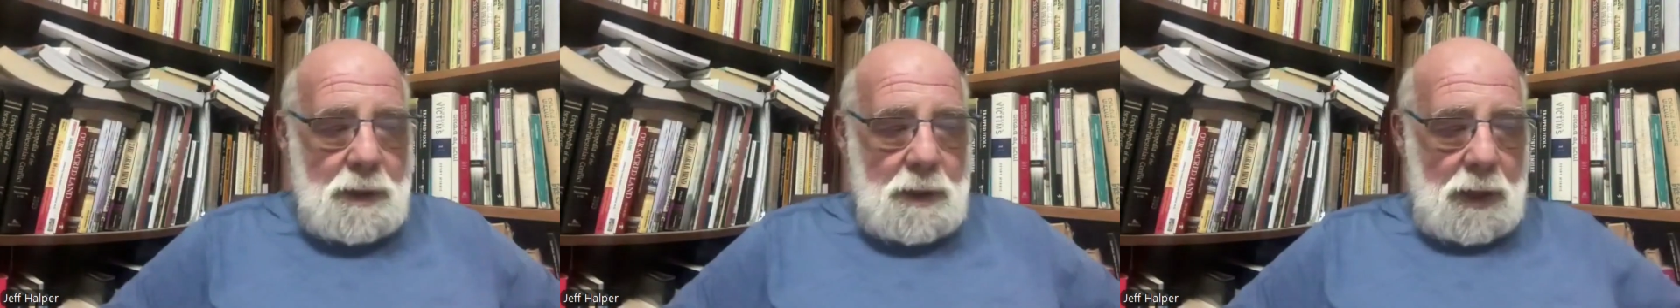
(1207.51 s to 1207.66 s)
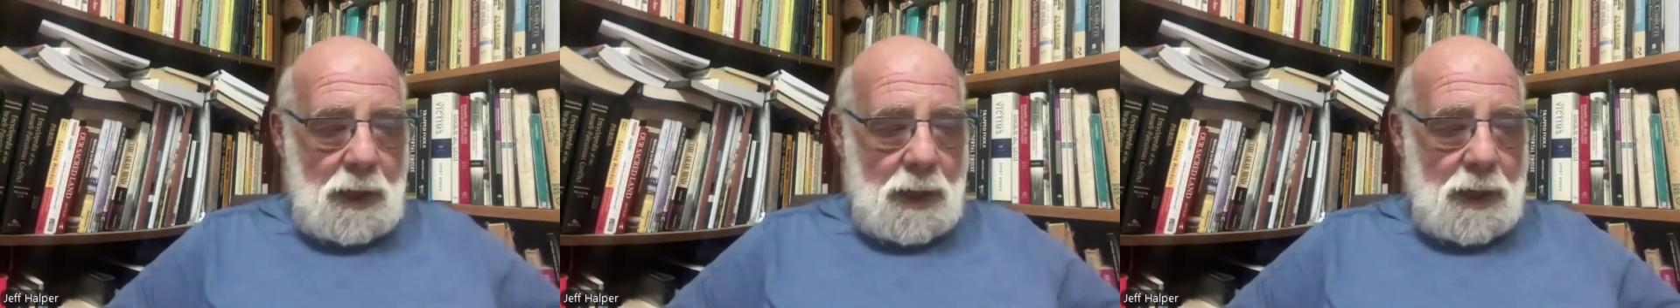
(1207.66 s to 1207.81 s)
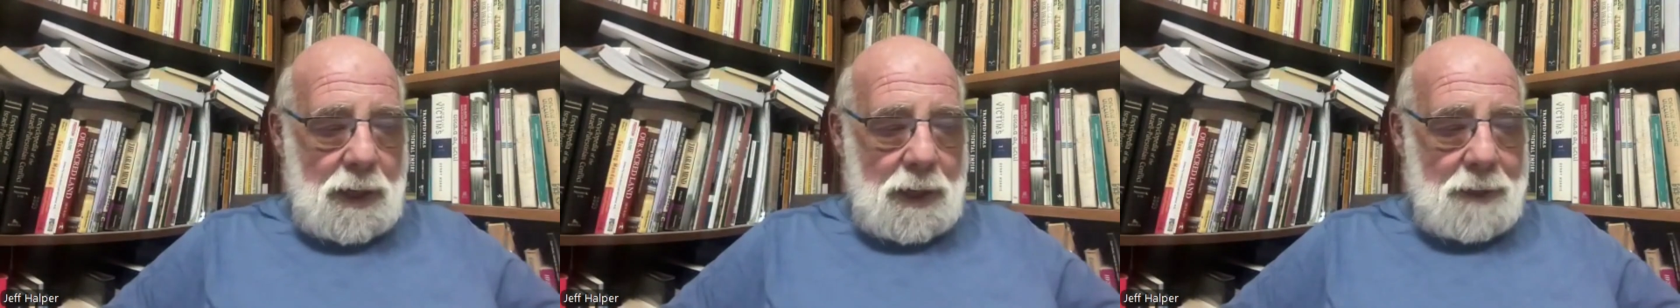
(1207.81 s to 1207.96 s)

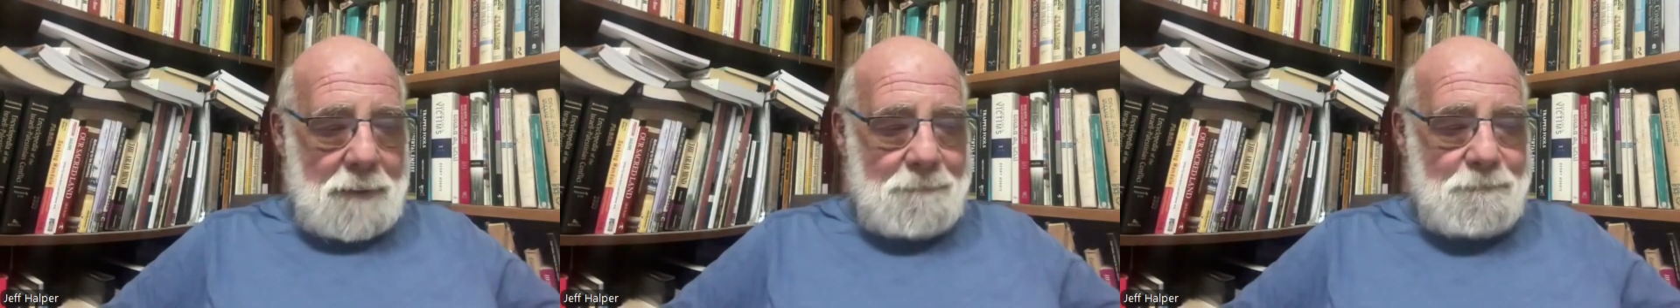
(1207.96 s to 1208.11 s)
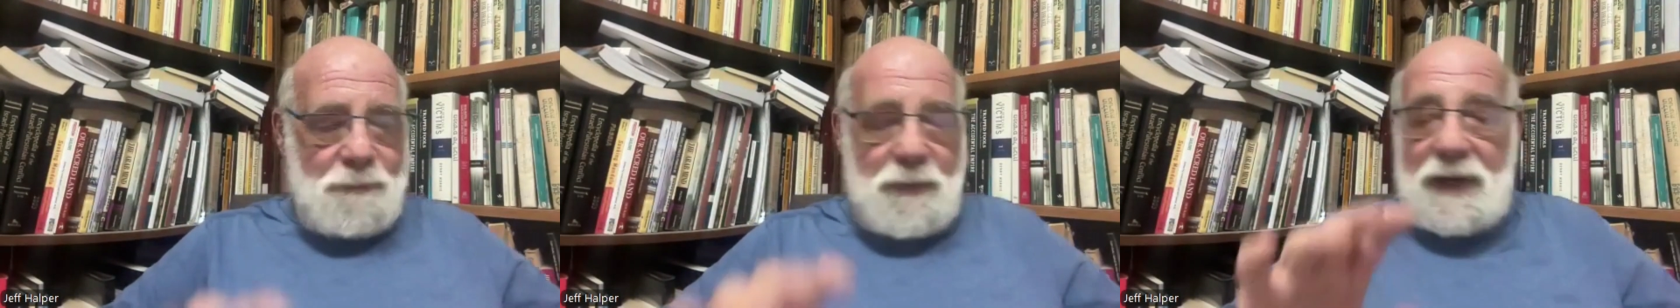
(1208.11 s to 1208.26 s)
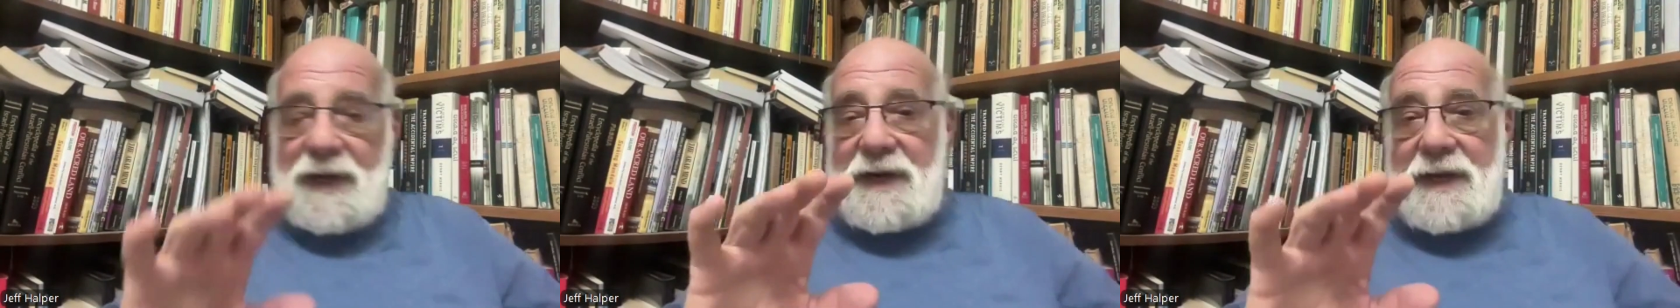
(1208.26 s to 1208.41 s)

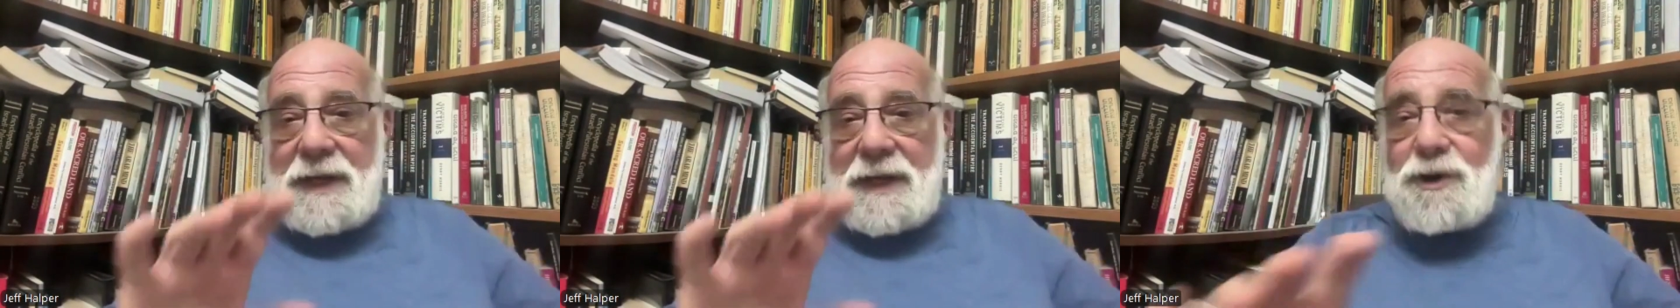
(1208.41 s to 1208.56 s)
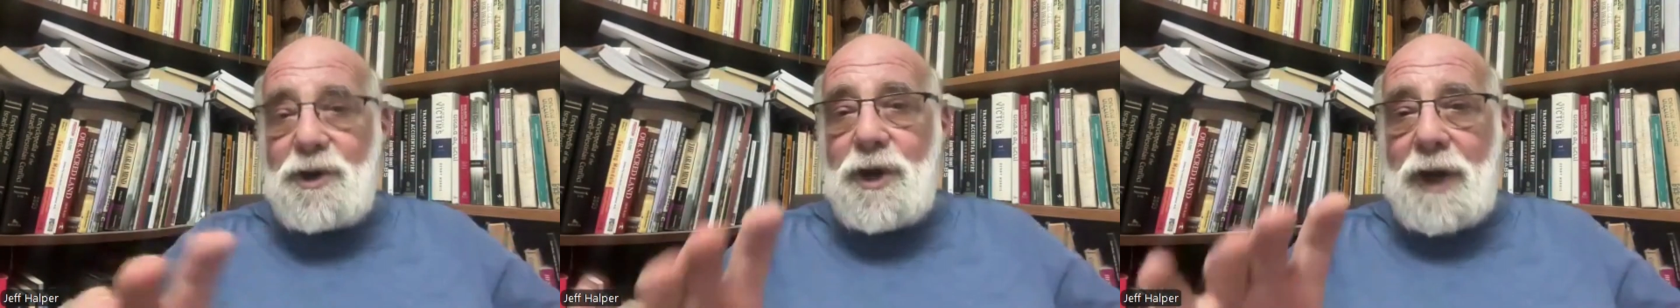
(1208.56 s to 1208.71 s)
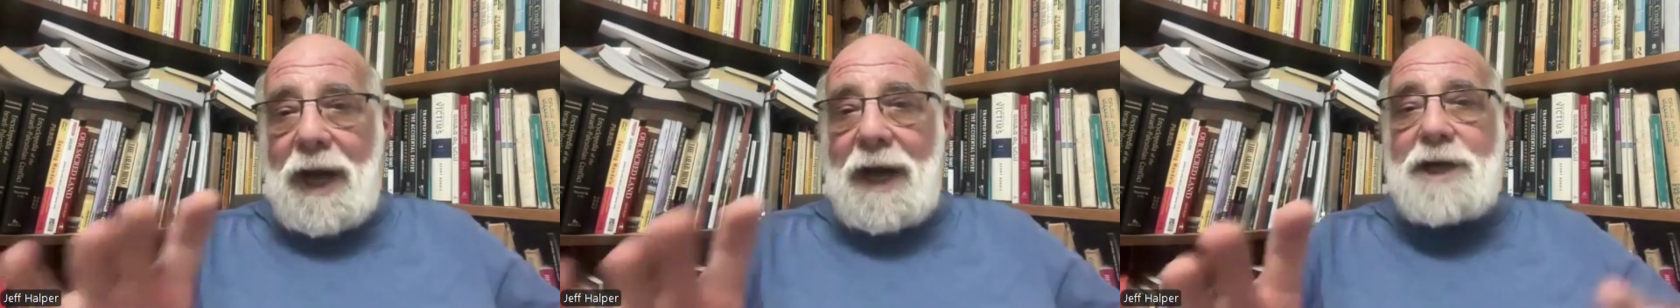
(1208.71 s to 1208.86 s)
An
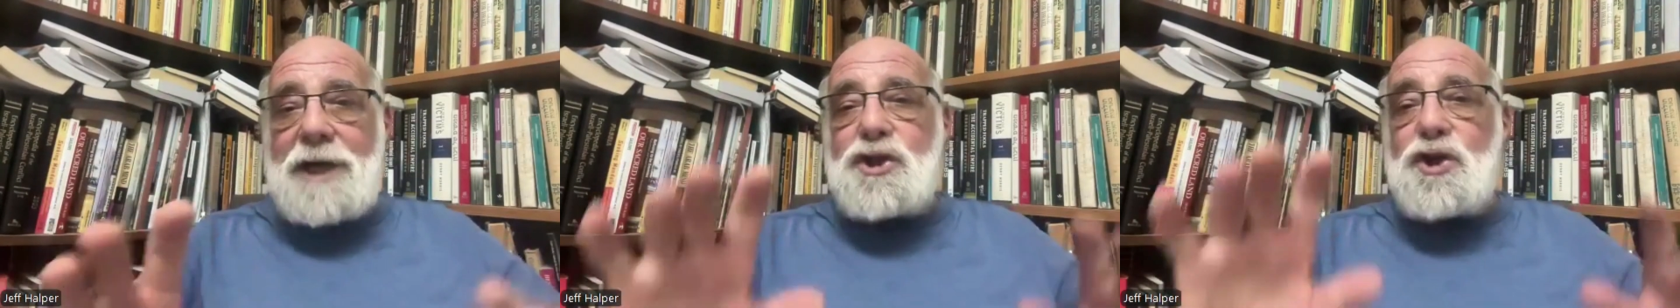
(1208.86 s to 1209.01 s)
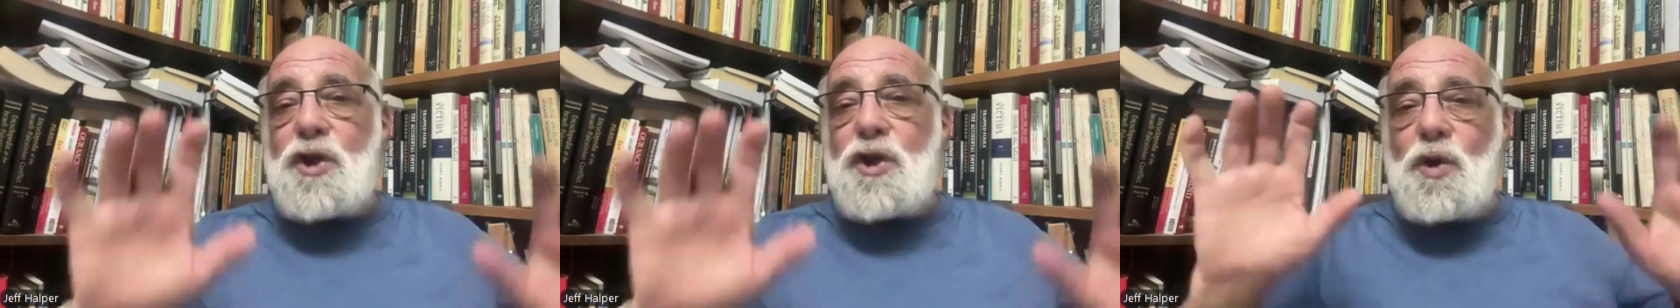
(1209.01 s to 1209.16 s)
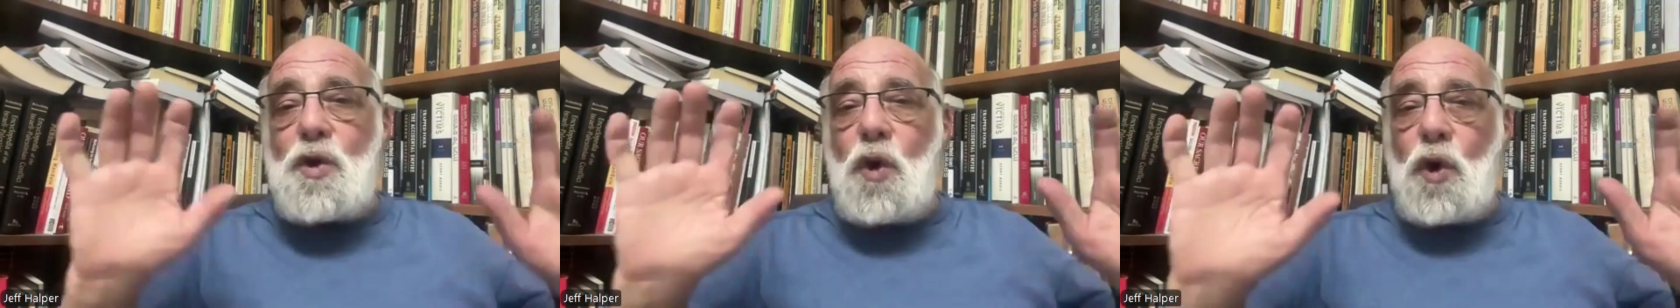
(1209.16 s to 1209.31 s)

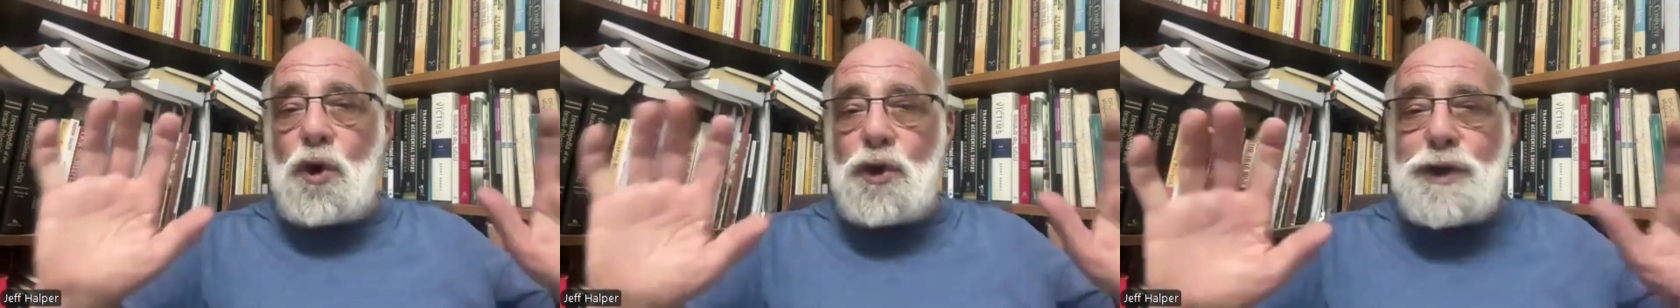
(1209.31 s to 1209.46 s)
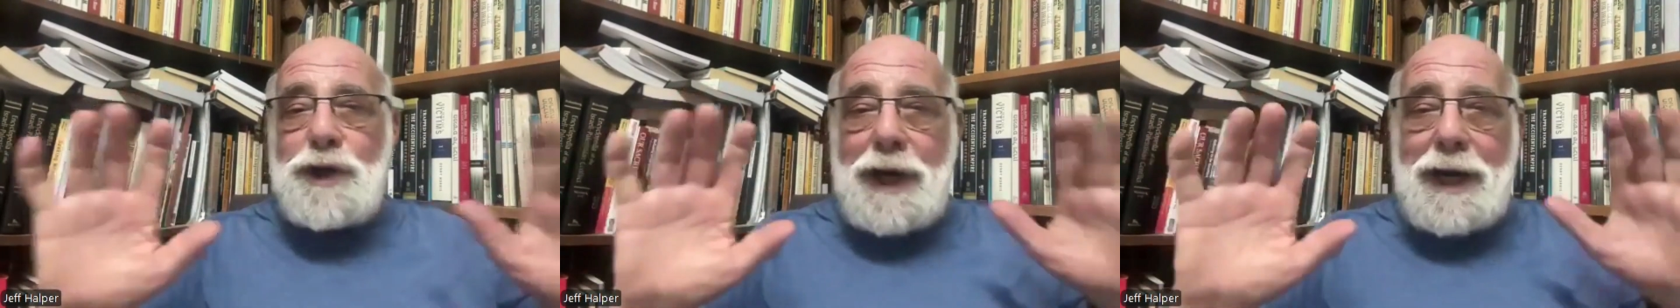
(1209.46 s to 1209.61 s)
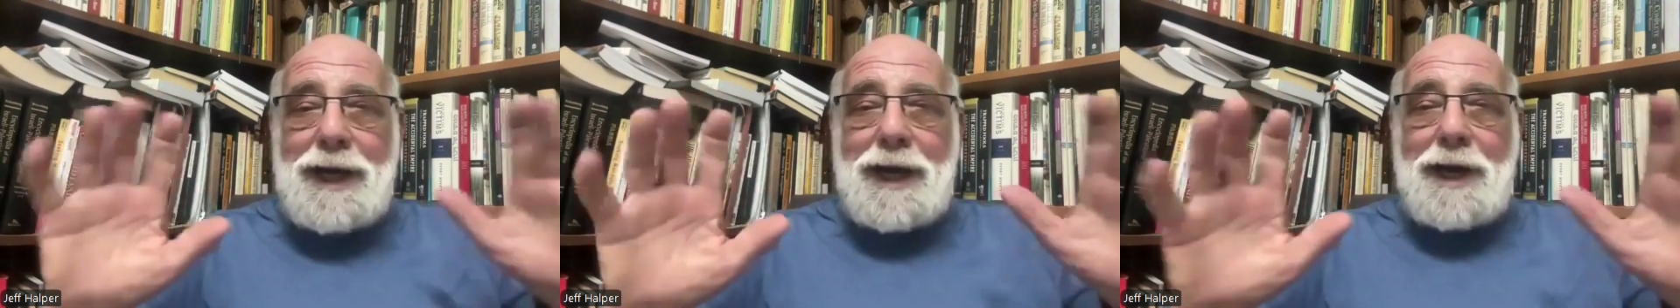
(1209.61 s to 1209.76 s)
international
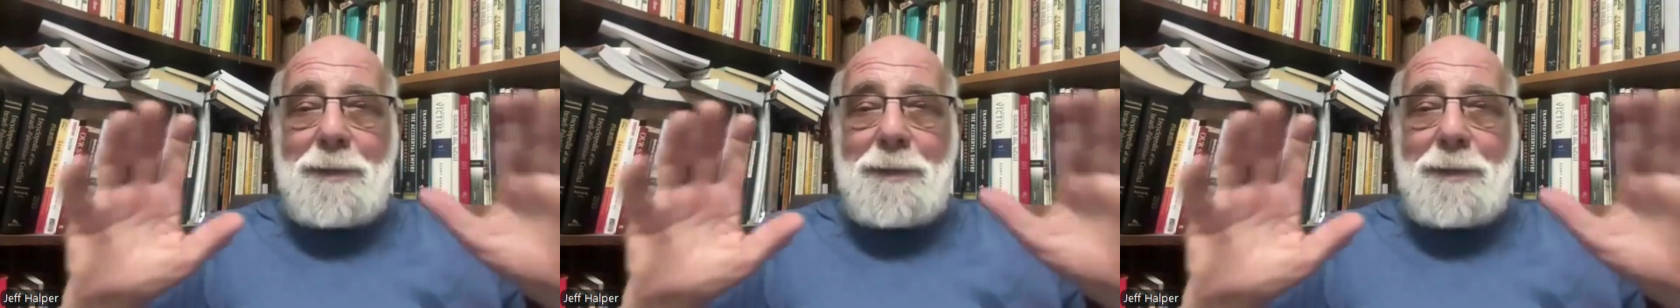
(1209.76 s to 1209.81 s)
coordinating